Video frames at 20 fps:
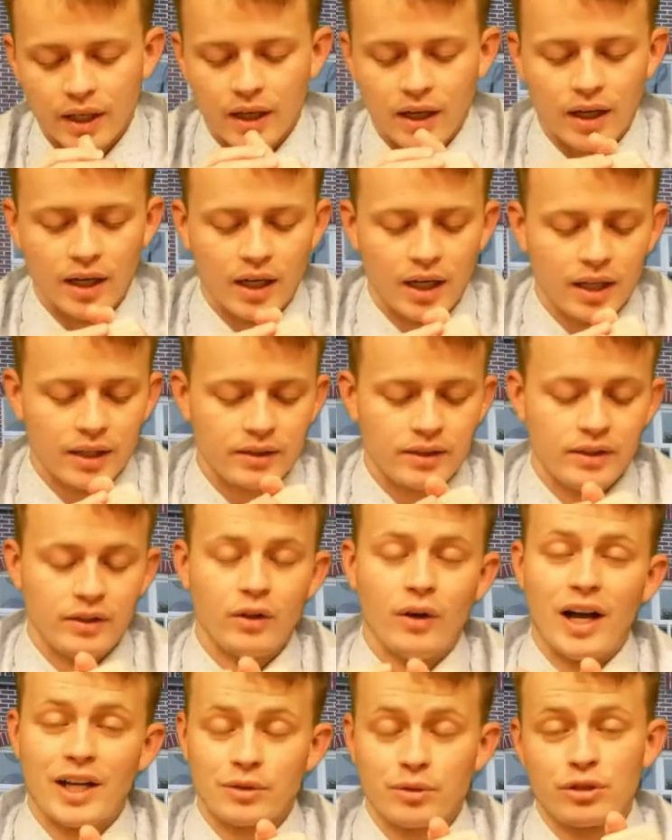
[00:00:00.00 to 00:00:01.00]

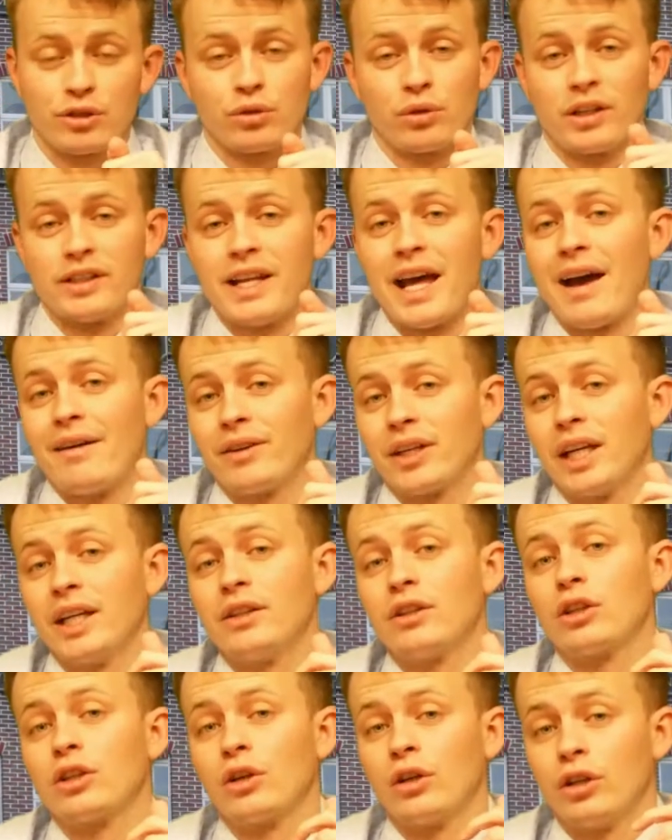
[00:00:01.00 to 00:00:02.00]
As we sort of navigate
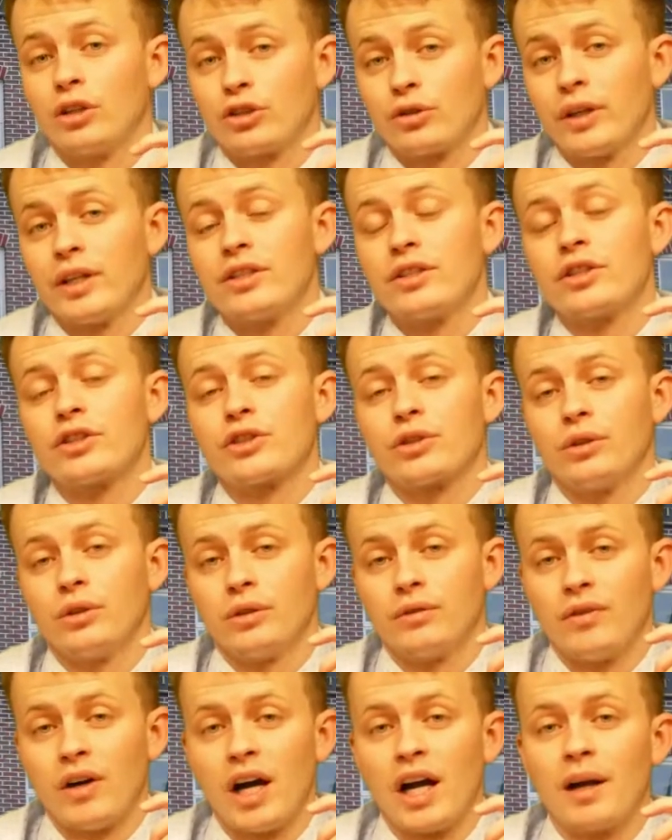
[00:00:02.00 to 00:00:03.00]
the current transitional
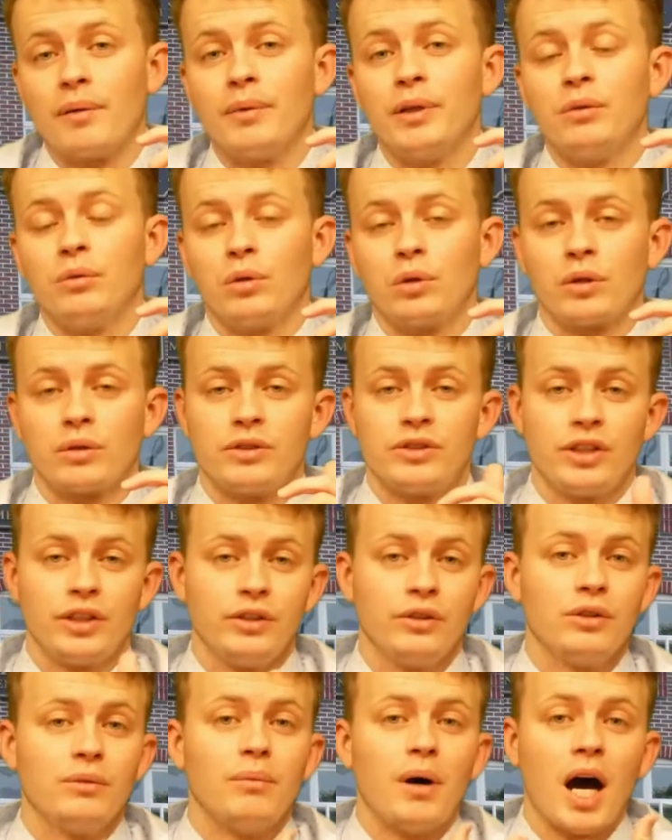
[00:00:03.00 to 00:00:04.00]
environment, we'll
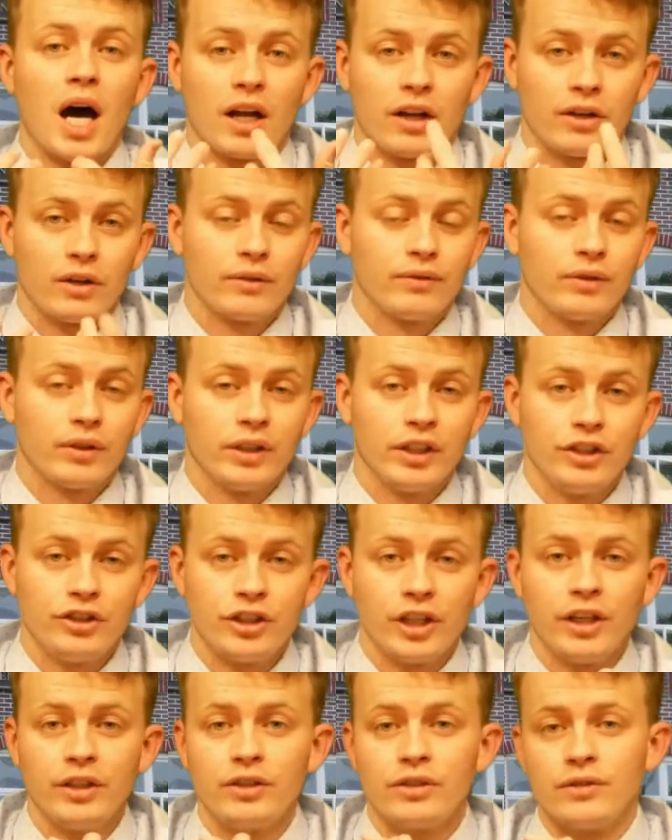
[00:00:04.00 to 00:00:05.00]
continue to monitor for any
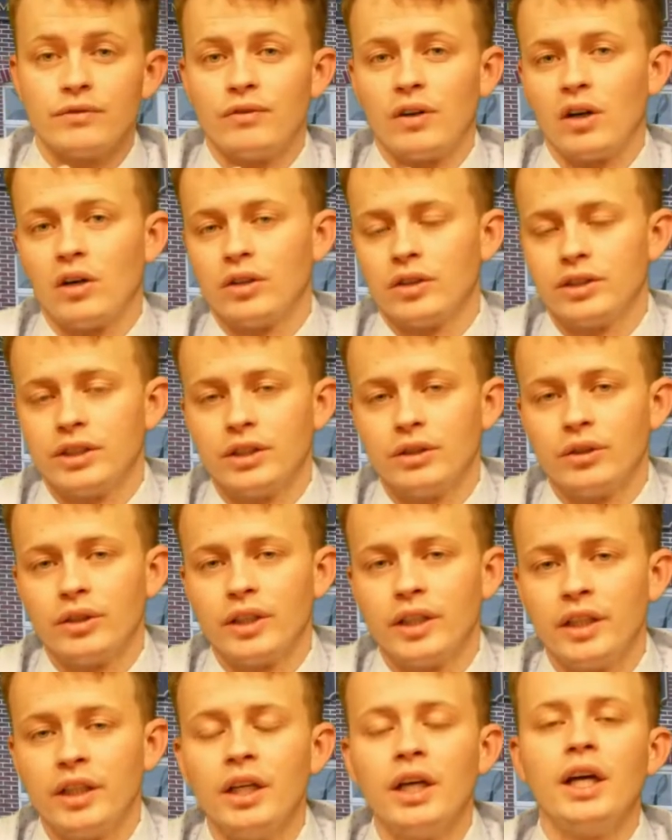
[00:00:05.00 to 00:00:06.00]
changes in
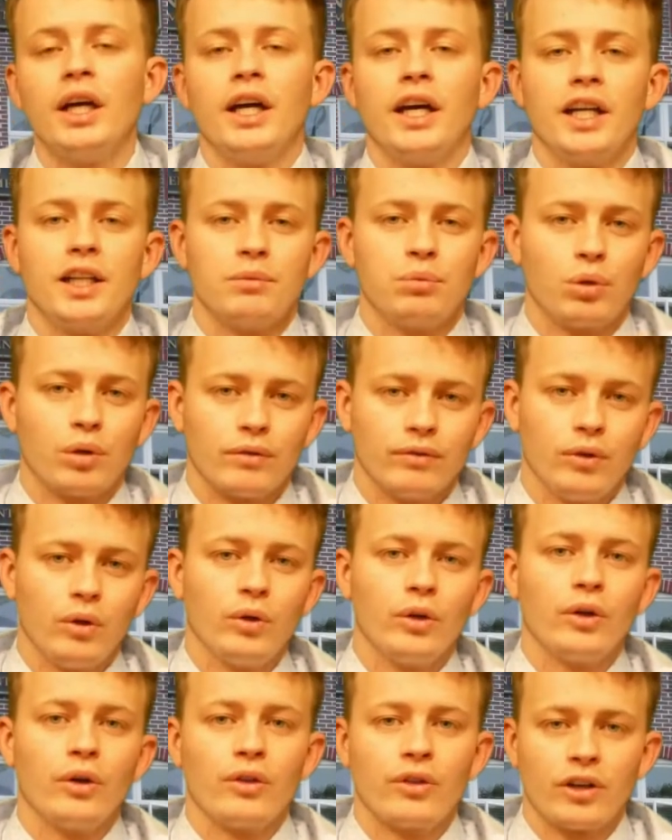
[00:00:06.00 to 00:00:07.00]
volatility, and the
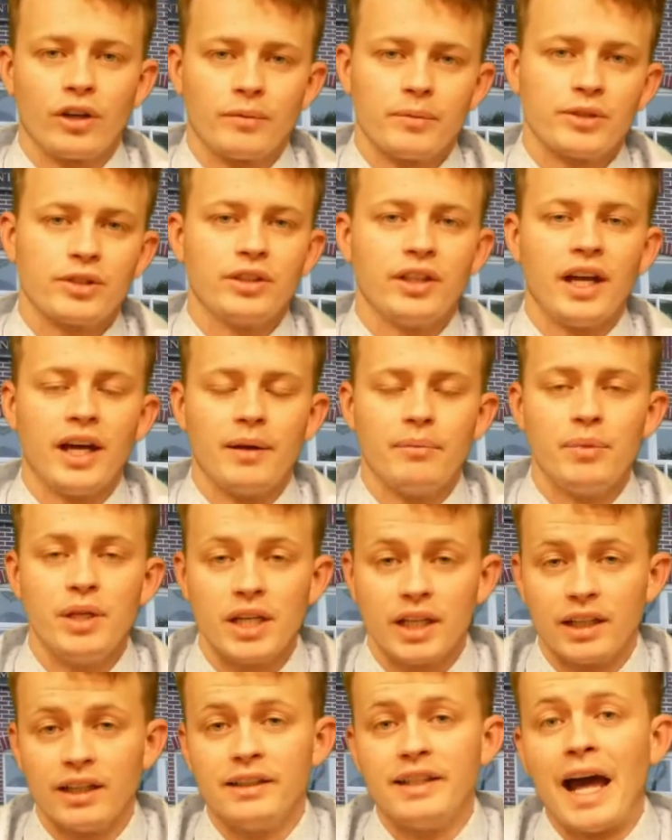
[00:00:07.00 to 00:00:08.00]
portfolio thermostat,
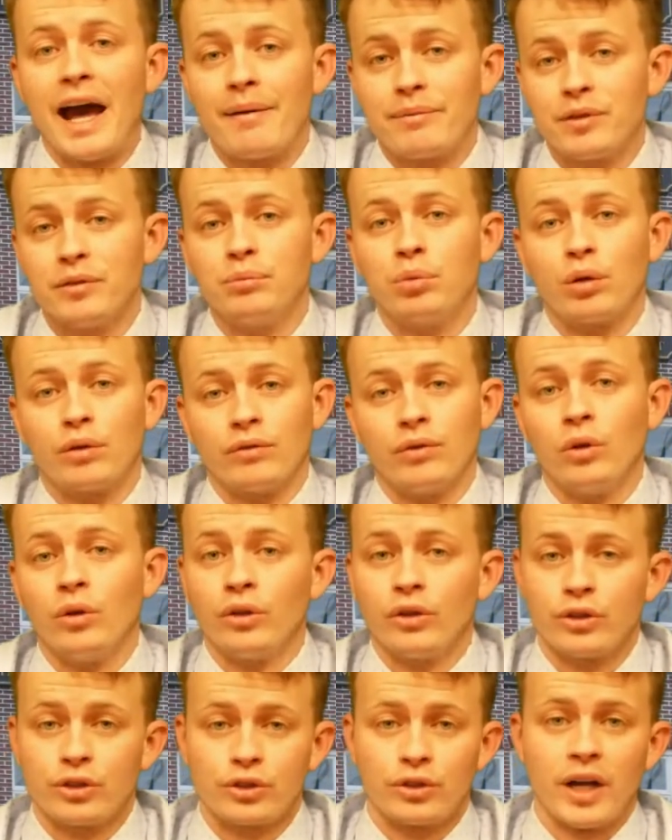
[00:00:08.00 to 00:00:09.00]
being an adaptive
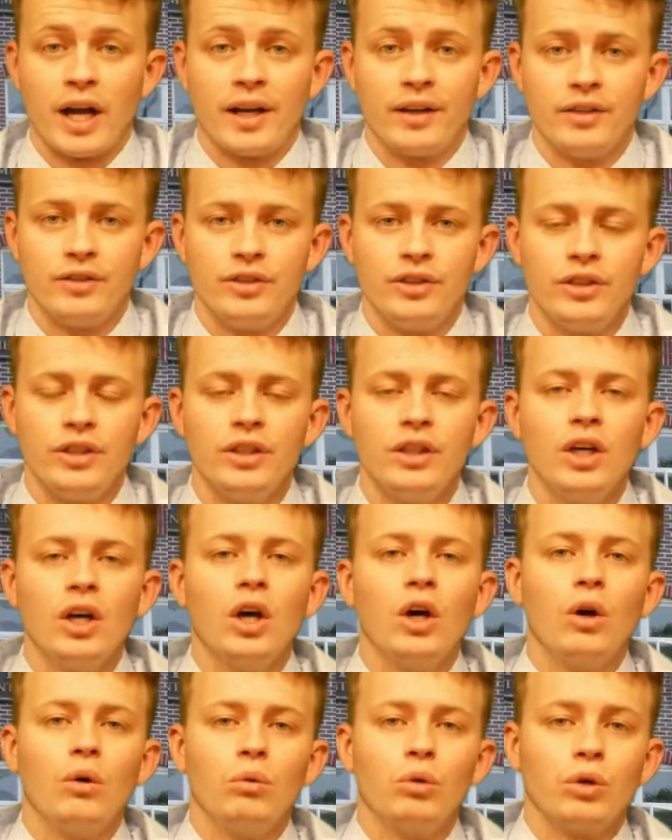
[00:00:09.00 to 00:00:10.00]
portfolio strategy,
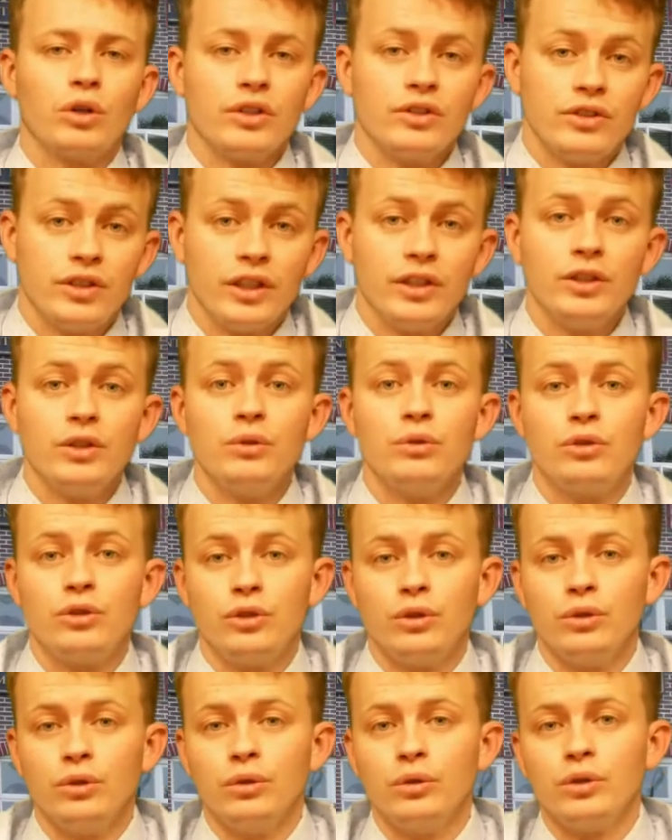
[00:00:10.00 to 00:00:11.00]
will continue
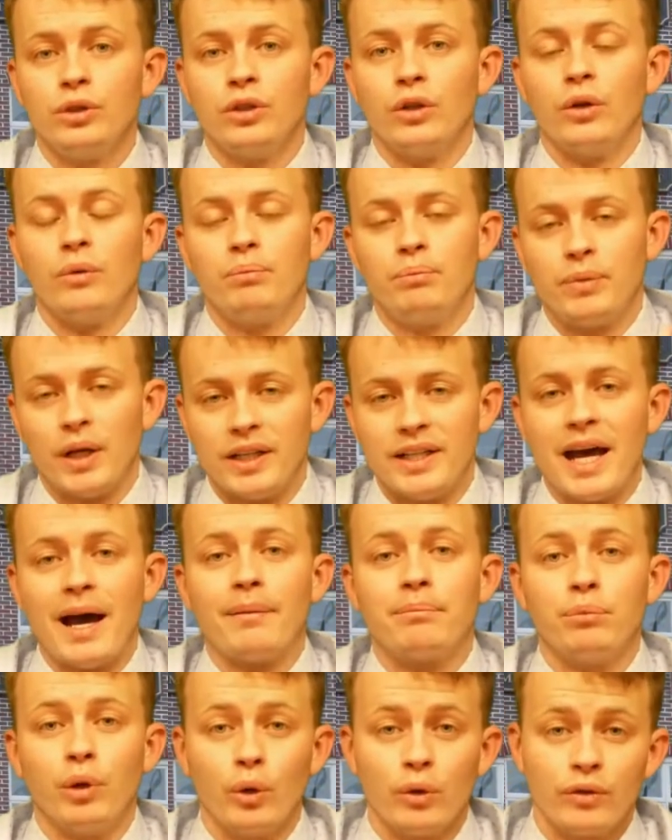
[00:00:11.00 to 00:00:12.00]
to
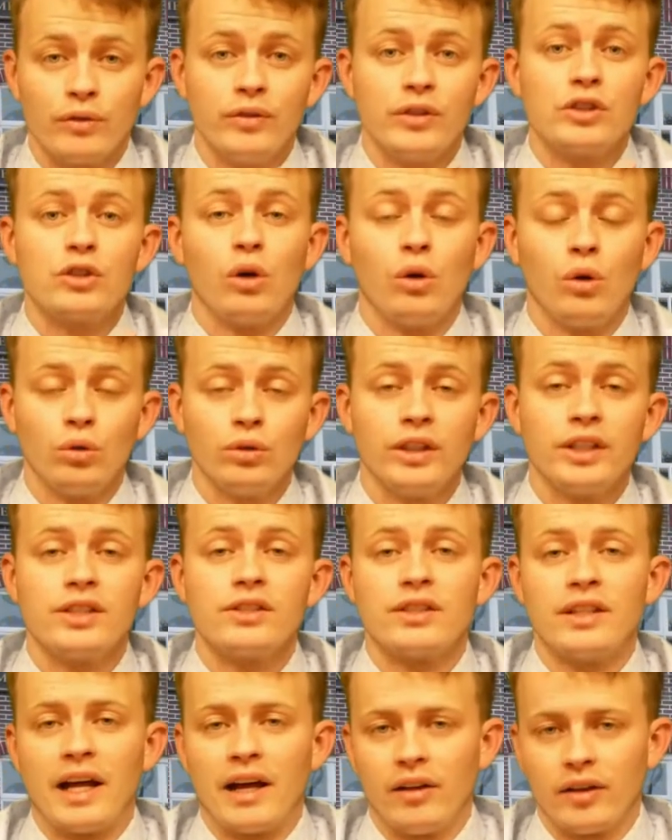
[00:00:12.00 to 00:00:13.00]
adapt both of its
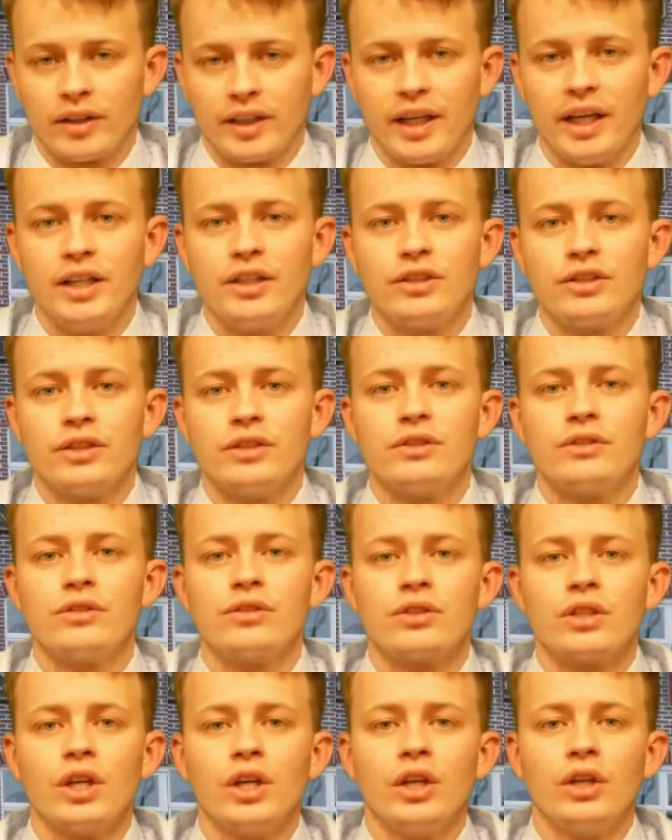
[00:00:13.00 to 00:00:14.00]
holdings and
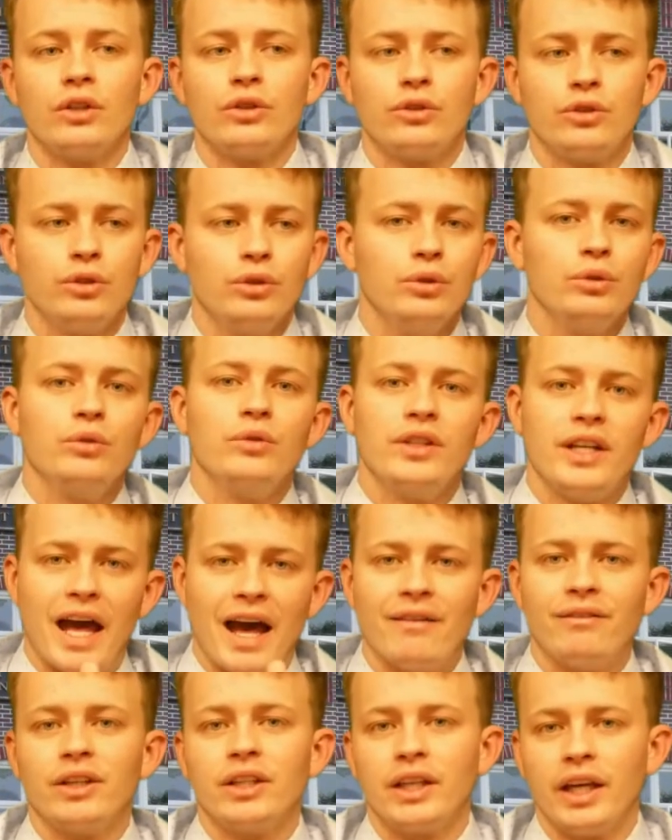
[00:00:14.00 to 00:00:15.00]
allocations to
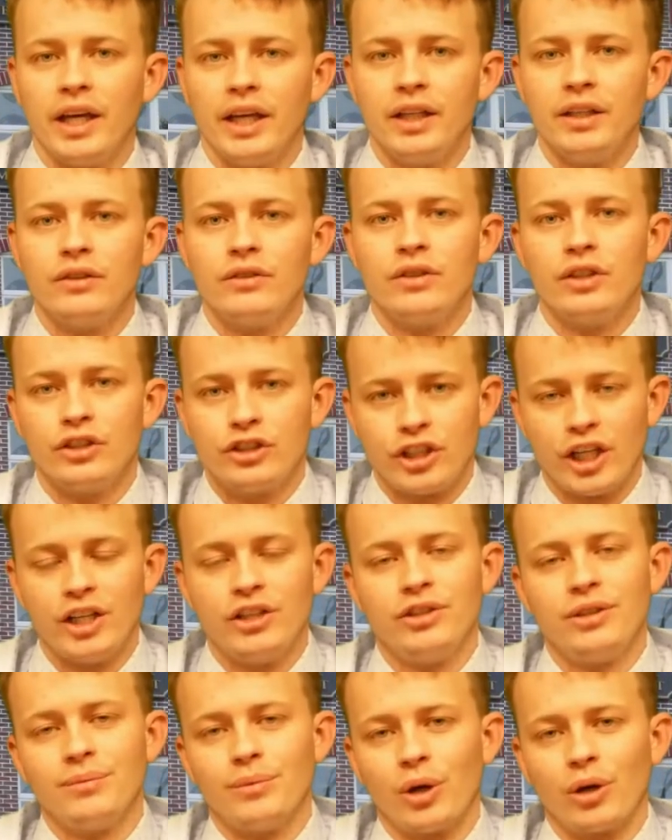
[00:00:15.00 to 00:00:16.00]
navigate the
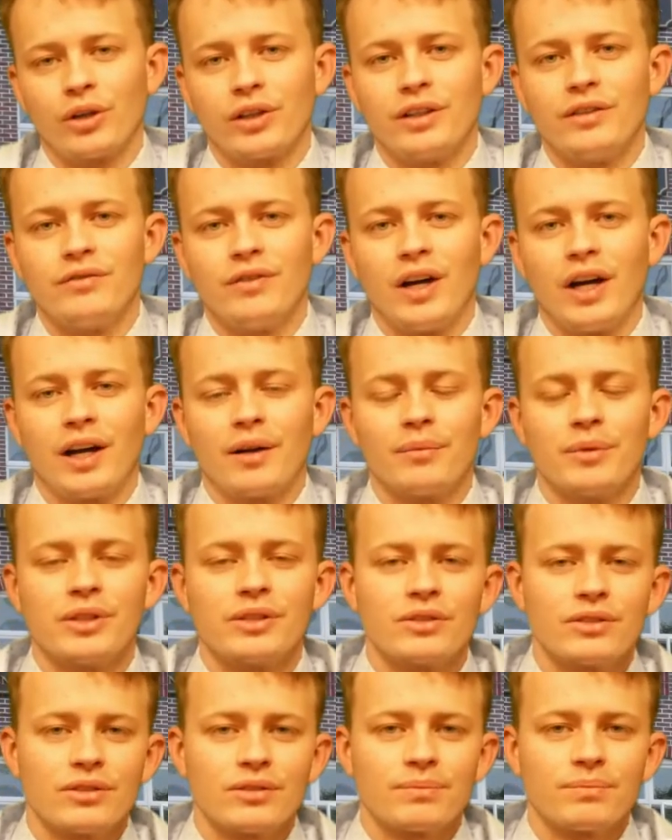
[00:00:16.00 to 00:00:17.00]
changing market
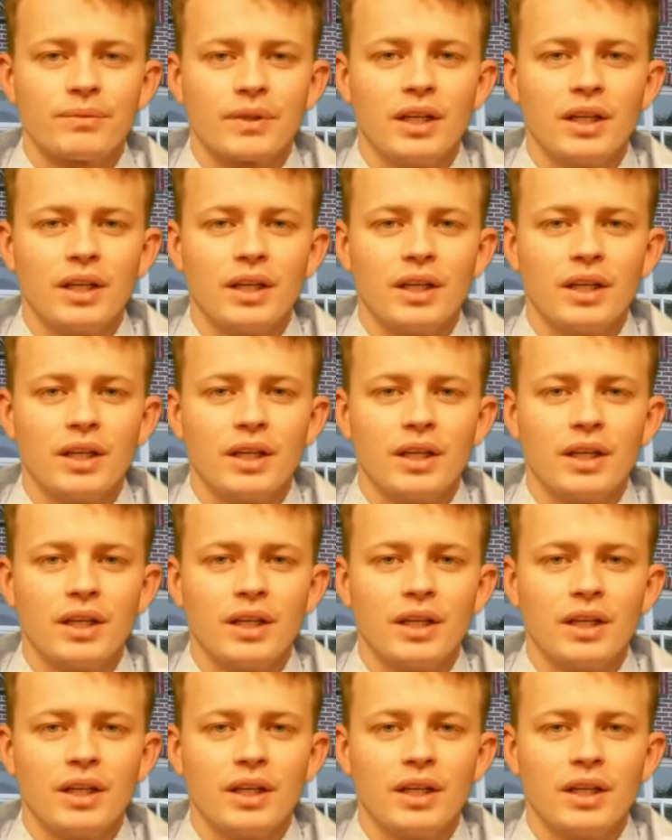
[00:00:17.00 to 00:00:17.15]
environments.